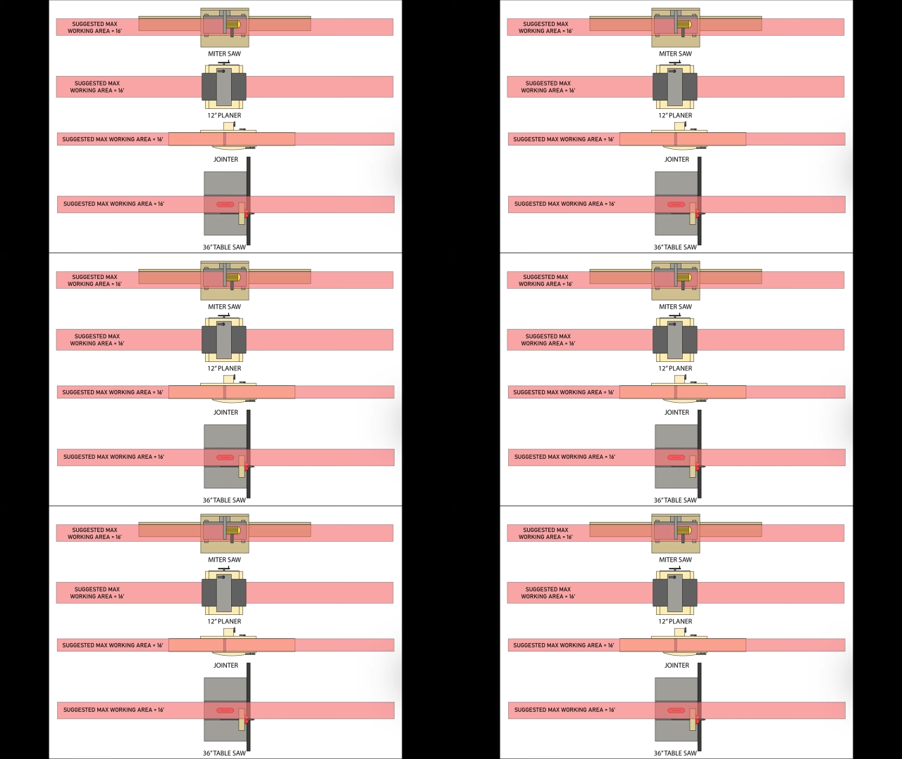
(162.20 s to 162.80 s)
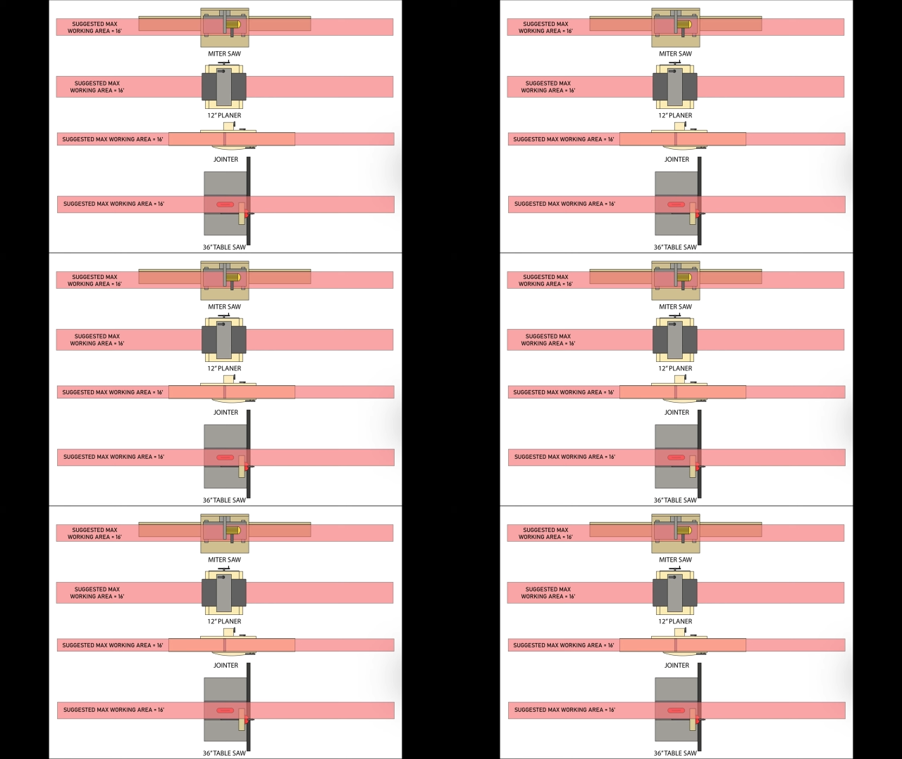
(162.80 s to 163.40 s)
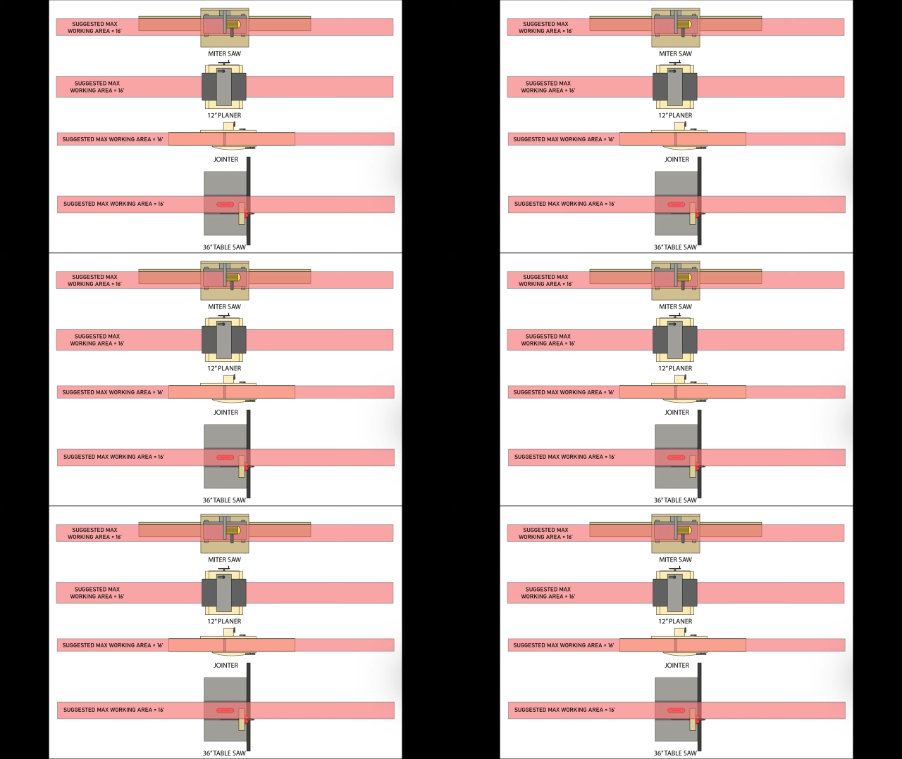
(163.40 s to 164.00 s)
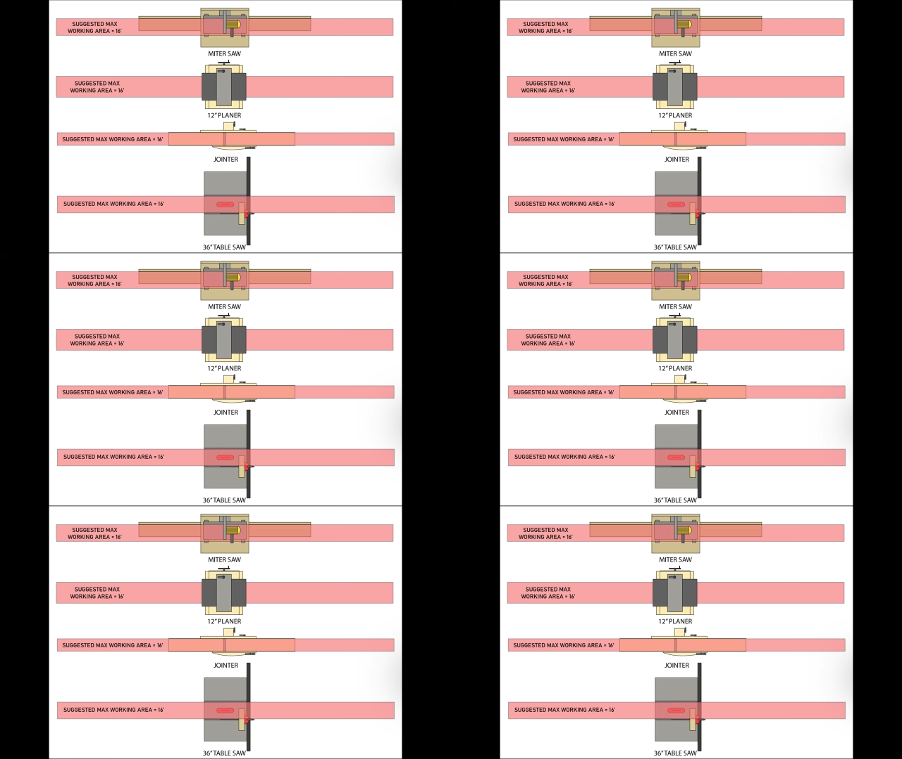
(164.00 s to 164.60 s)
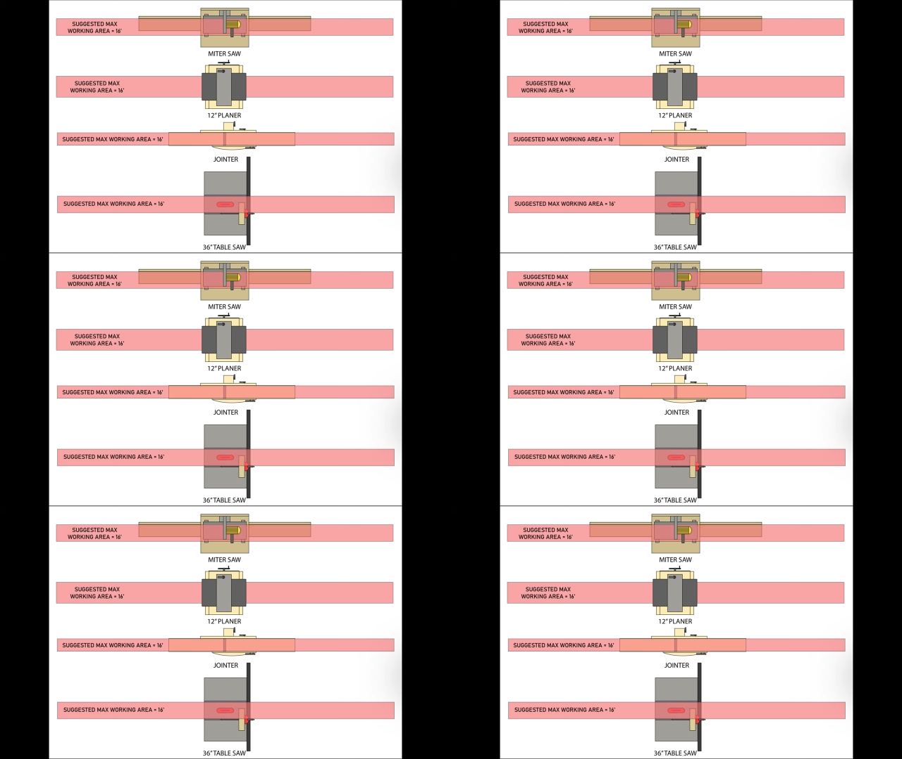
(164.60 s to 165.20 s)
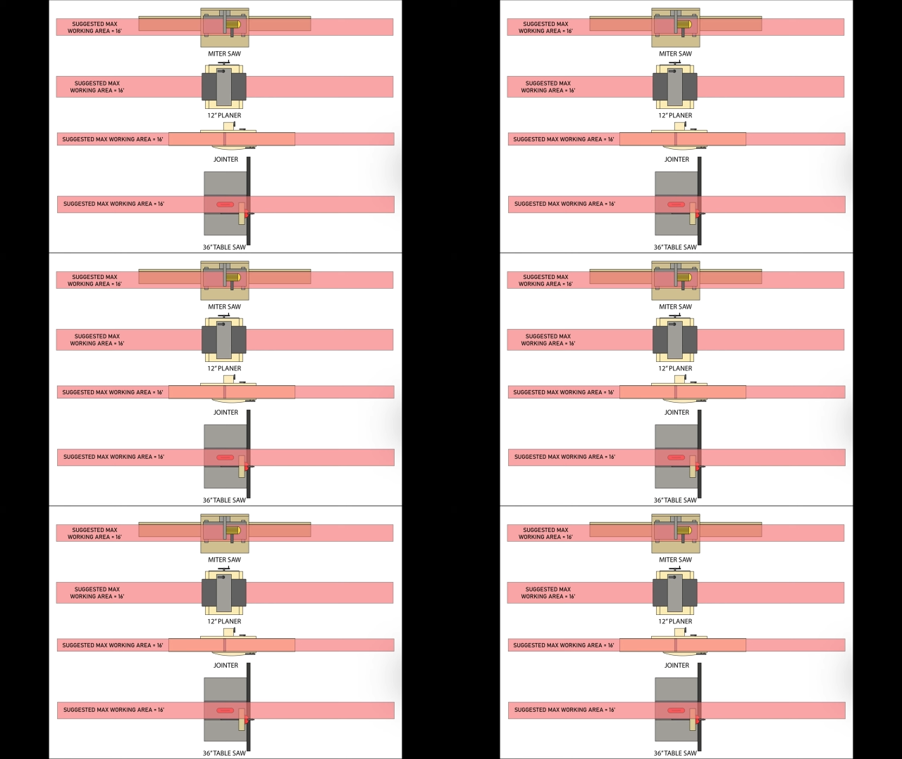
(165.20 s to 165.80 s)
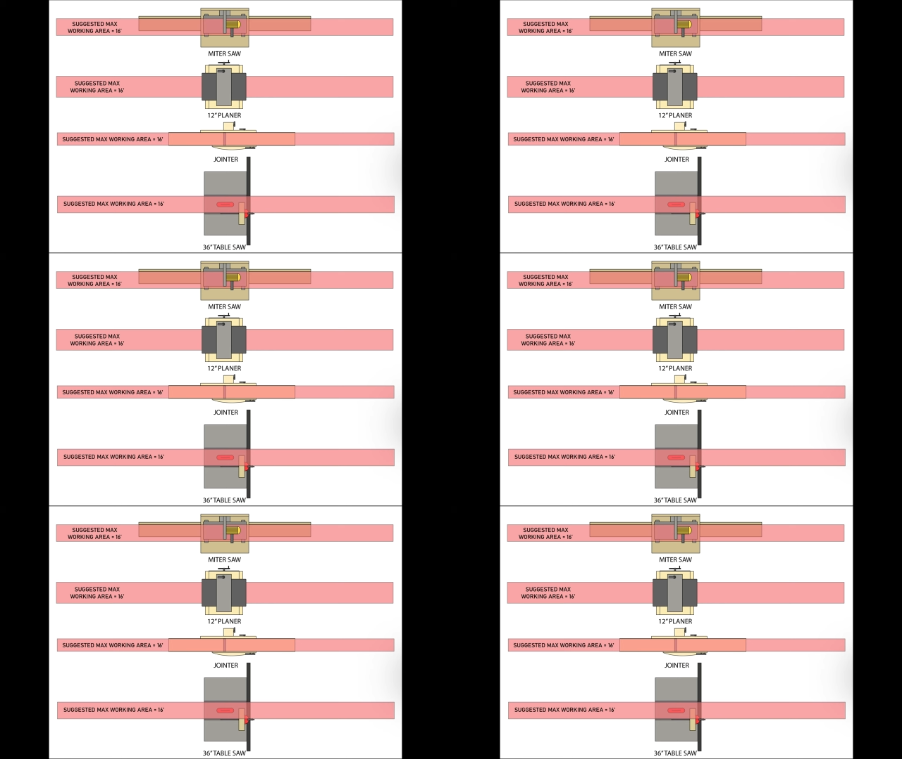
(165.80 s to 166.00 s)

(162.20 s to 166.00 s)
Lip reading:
(no speaker visible)